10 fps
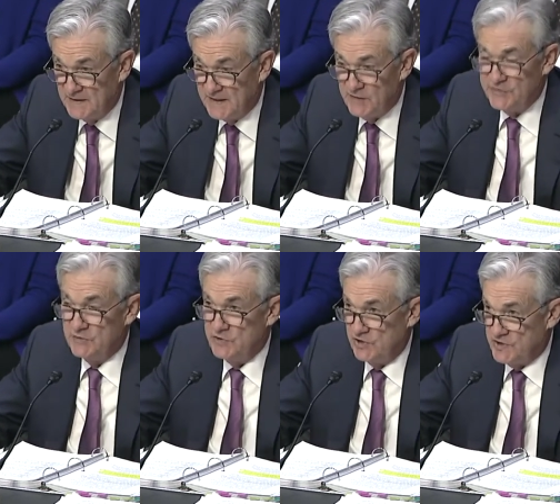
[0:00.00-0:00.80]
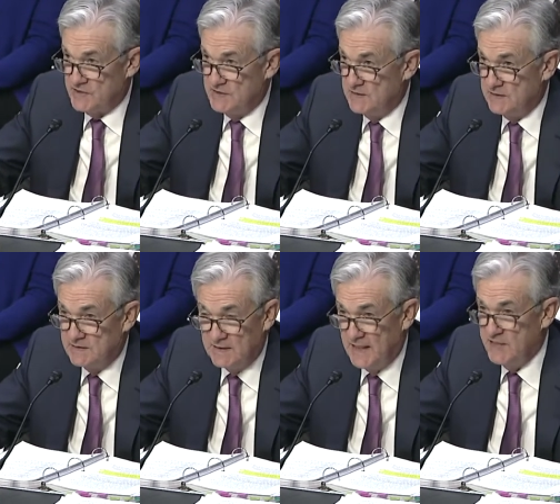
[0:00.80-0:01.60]
And also, just
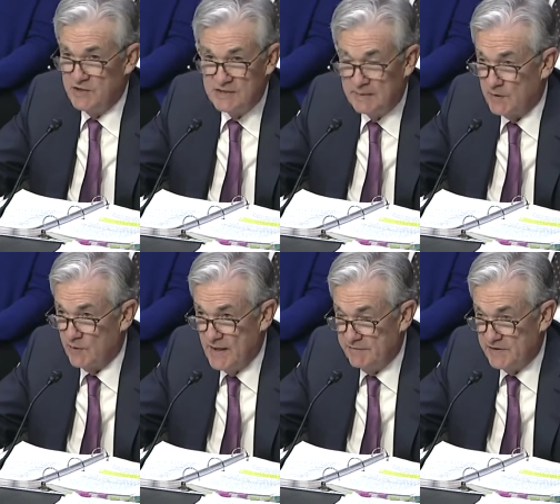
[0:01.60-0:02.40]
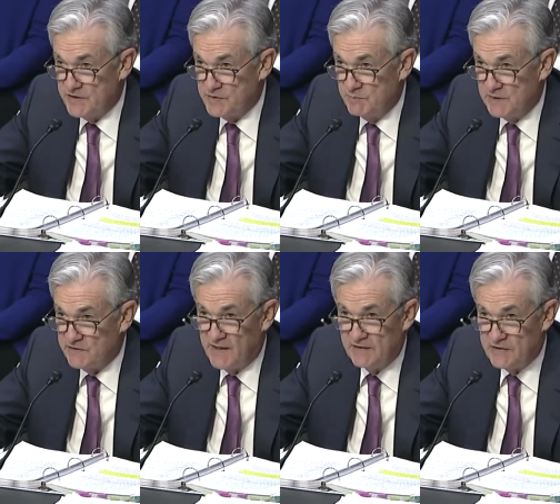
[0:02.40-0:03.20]
the aging demographics means
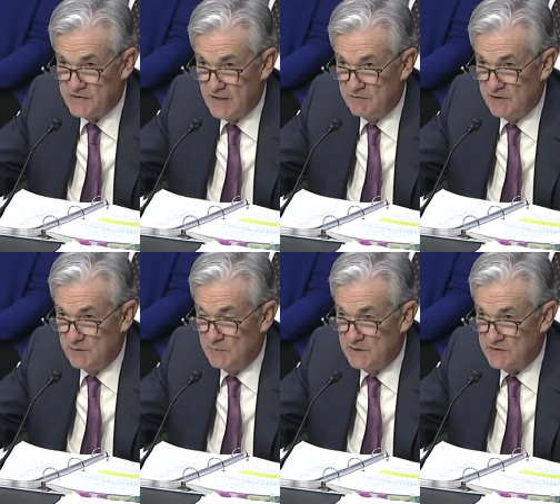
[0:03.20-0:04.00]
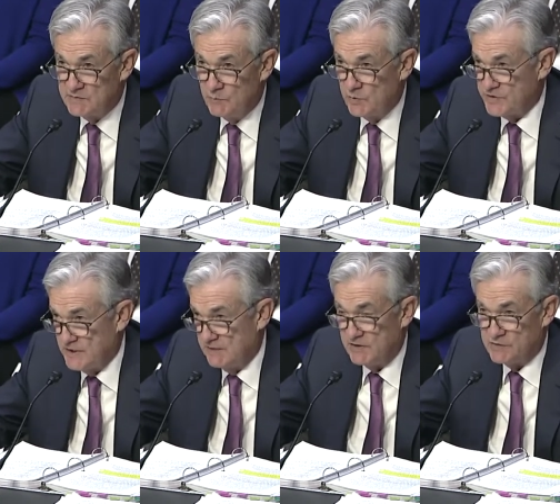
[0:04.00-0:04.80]
higher saving, means more
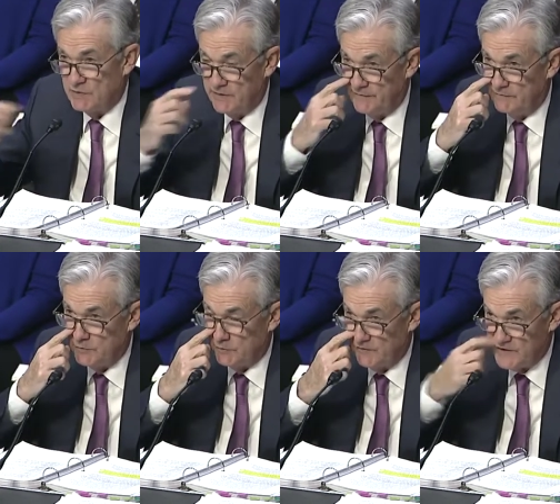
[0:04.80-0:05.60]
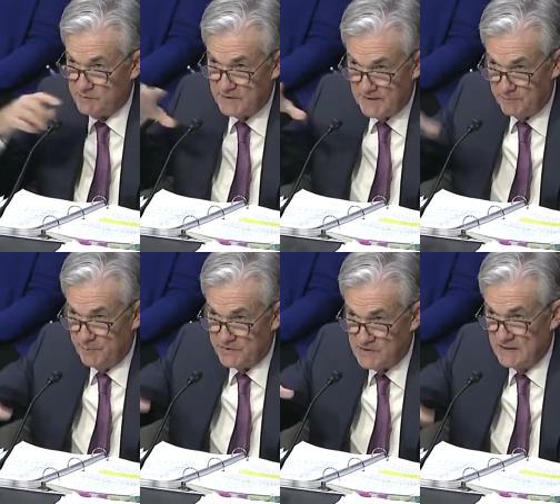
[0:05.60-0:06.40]
savings relative to investment, and that
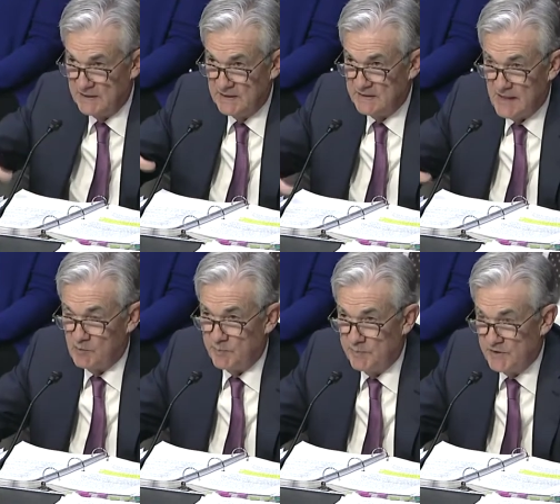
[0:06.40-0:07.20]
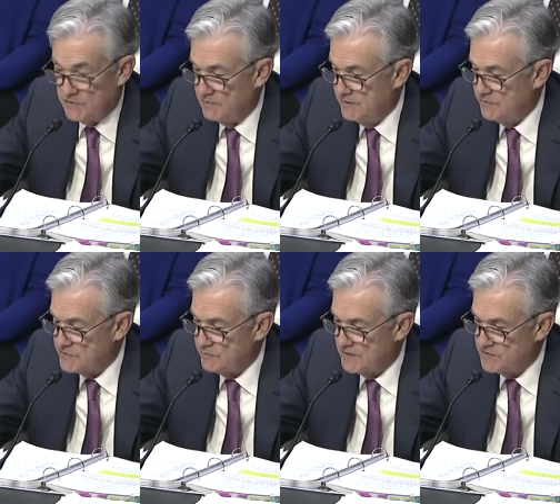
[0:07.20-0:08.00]
puts downward pressure on
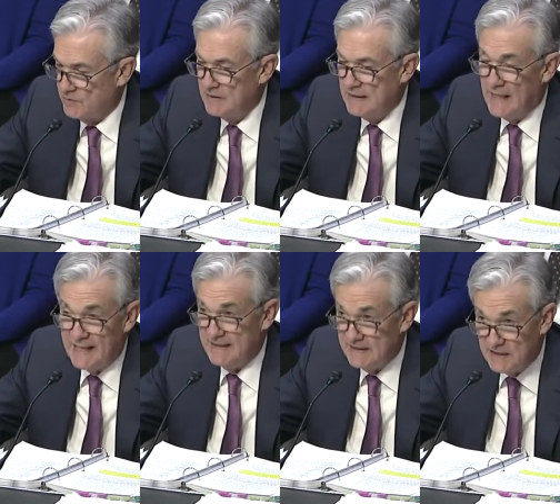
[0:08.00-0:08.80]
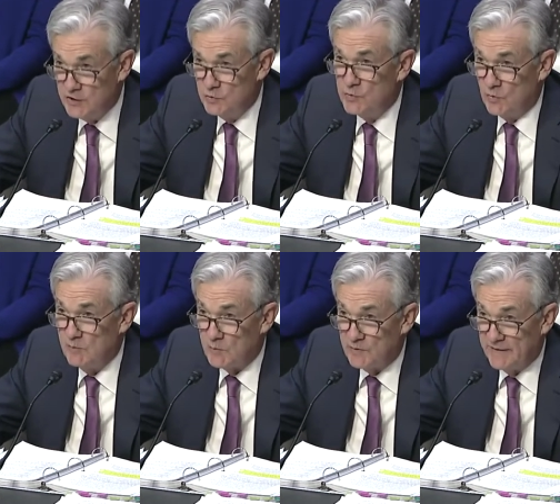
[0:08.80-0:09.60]
interest rates. So, I think the new
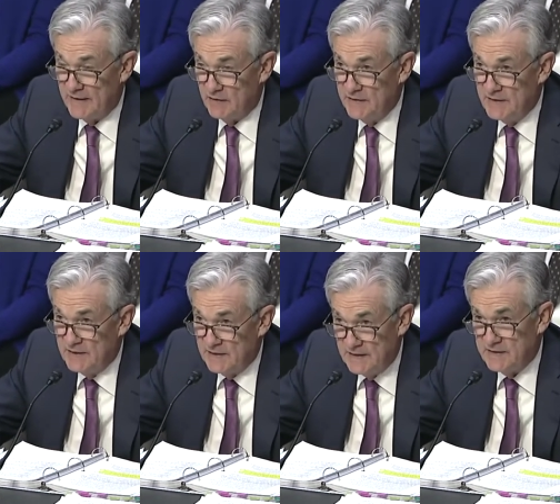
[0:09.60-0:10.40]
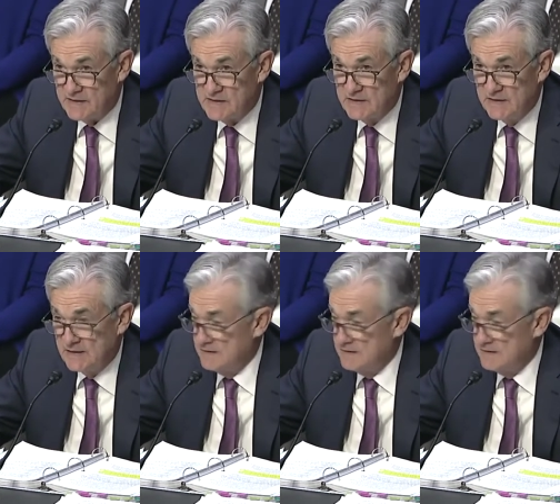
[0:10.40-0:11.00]
normal now is